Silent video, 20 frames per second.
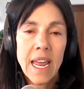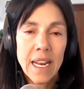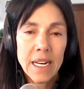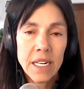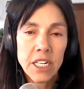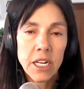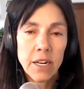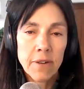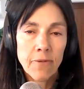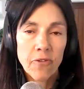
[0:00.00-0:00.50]

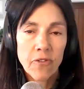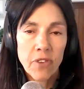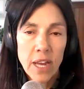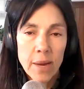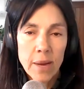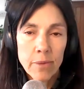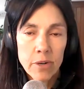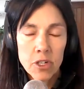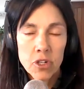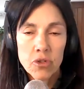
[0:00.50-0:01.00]

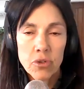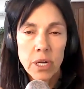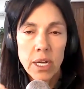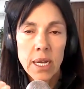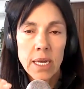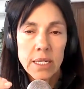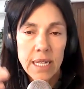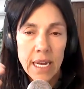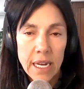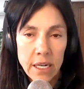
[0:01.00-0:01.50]
anti-inflammatory
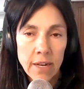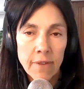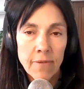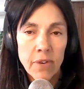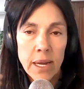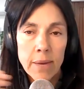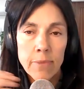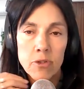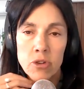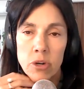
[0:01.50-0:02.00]
has
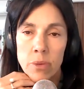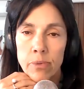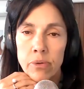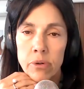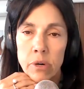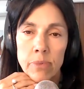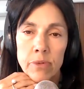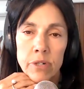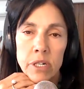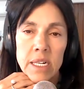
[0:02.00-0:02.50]
anti-inflammatory
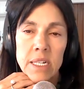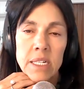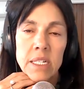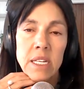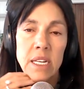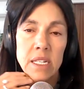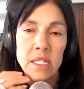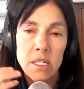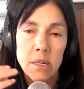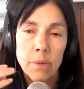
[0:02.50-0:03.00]
properties
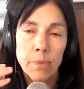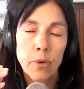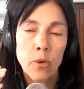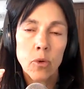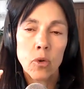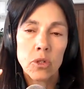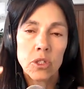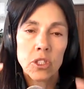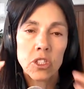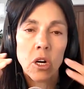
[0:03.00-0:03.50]
that
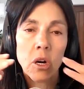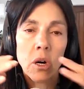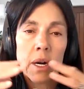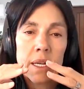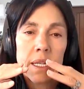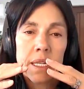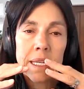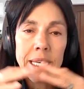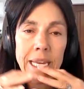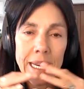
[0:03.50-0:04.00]
support
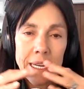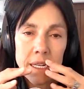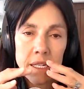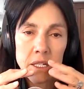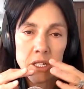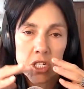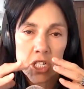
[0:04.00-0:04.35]
tight gut